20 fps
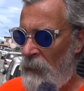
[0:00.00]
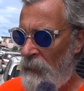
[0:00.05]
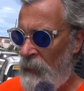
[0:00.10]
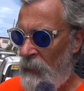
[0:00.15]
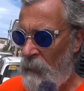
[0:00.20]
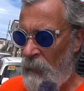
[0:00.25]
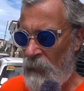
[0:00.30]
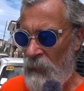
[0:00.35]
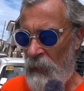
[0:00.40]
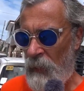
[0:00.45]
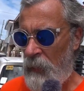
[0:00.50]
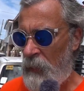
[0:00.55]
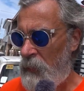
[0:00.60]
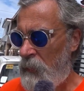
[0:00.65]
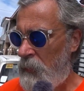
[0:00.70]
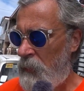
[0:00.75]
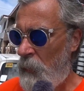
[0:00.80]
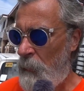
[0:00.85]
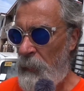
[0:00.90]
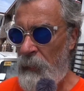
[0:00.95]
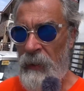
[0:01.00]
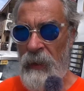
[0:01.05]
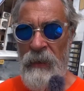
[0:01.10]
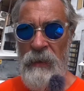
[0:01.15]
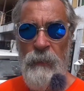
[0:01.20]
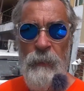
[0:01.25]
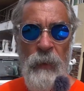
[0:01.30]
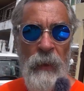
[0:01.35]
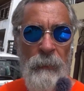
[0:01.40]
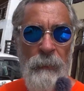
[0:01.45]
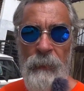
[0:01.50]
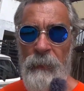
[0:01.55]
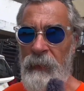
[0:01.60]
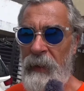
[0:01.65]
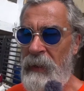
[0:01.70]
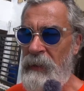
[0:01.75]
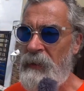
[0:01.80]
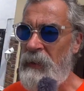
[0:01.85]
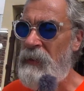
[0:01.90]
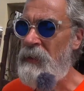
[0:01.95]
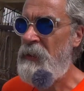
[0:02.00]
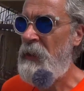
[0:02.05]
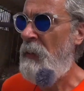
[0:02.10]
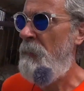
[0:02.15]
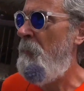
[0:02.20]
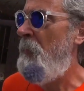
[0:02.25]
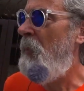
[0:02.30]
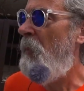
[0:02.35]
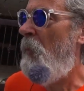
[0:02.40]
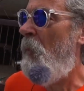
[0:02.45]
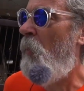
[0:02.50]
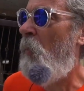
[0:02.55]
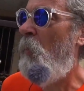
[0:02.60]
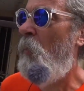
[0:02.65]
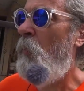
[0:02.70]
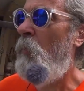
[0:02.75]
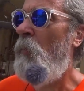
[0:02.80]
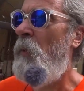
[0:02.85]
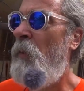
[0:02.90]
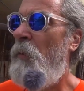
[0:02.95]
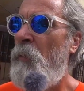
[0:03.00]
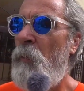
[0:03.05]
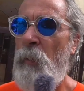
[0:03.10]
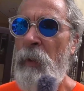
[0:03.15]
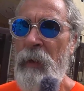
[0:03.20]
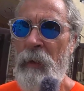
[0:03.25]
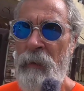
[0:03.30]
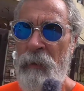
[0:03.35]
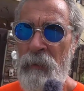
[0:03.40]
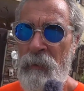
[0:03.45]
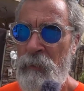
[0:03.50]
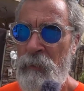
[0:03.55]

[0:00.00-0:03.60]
They were super nice people. They just sent me a whole nother wheel.